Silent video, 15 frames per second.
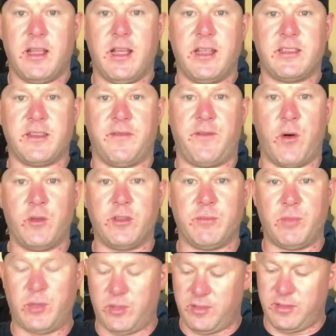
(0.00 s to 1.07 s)
It's a
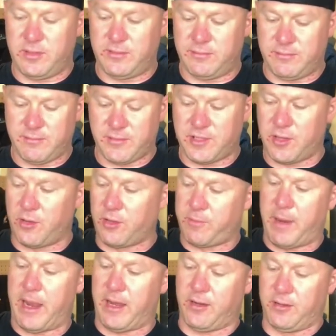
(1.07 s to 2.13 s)
foldable solar
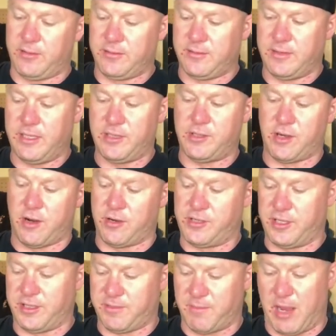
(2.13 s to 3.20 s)
panel that
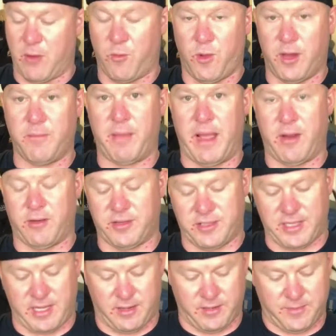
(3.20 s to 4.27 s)
charges my one power
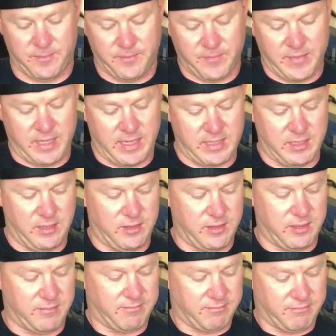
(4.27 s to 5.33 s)
cell. Has a little
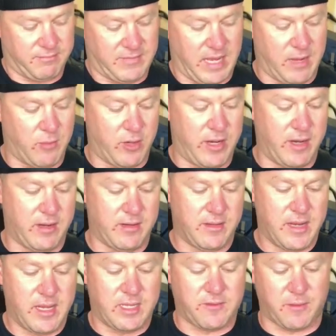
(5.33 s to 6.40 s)
cable here.
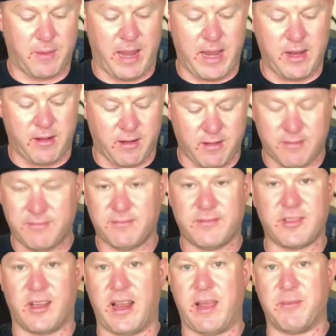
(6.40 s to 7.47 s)
It's from Anchor.
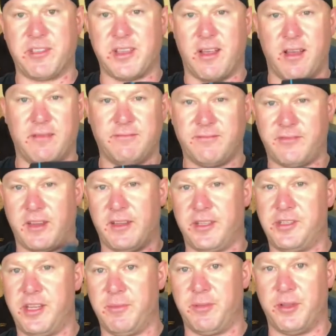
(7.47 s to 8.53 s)
It's on Amazon. Fairly
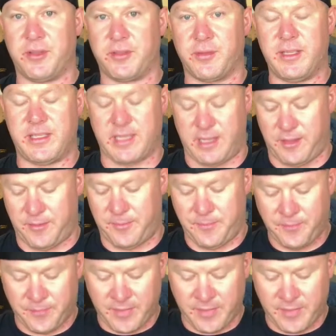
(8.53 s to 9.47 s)
cheap little 3-cell.